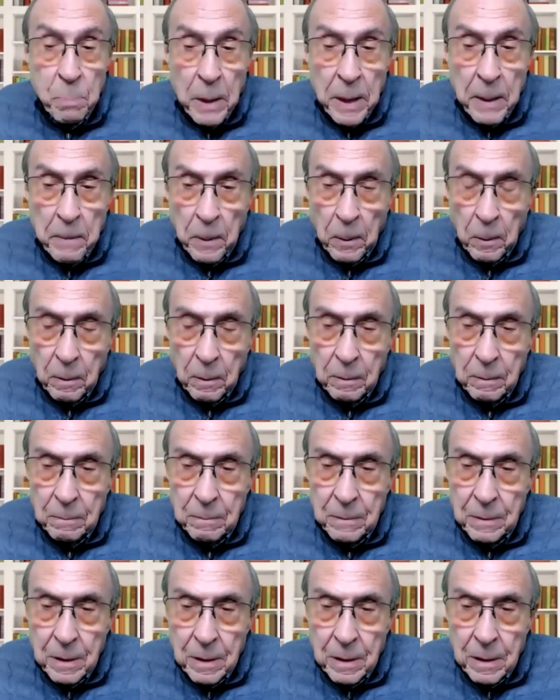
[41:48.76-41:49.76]
people
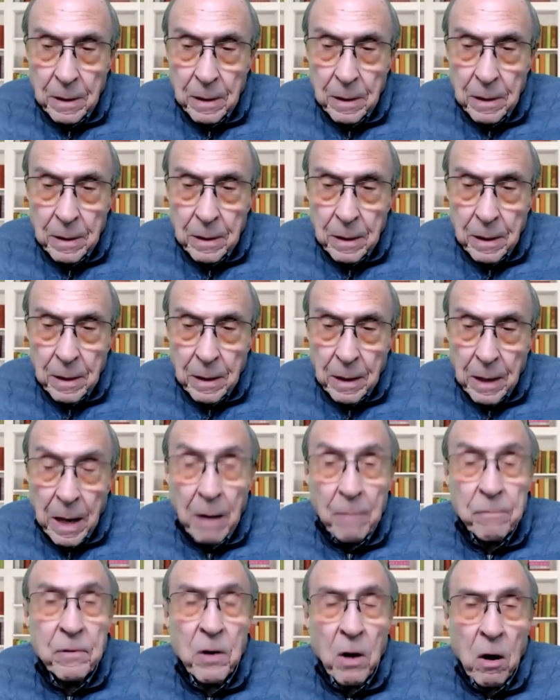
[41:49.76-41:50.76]

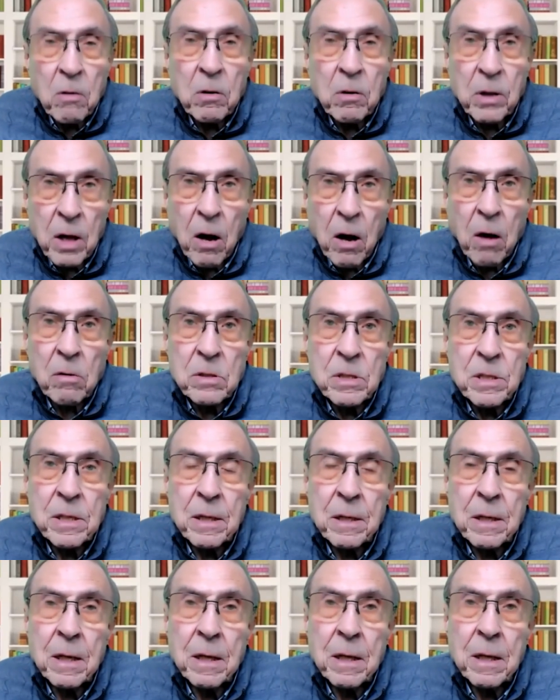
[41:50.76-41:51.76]
have not got
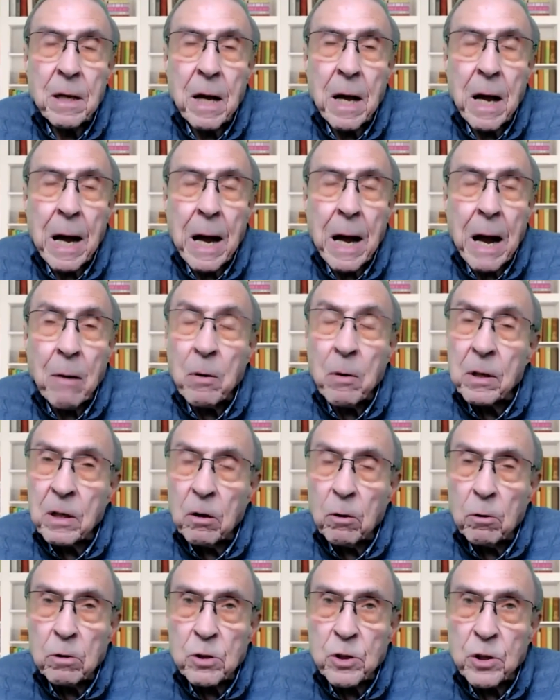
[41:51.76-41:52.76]
our
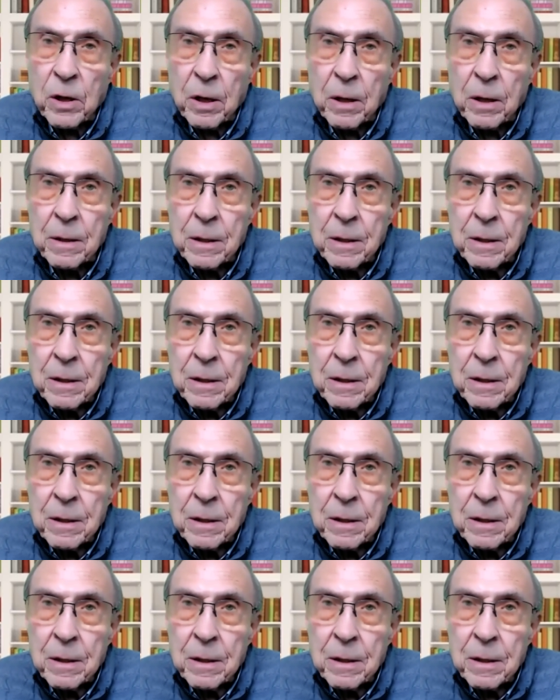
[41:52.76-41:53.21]
culture.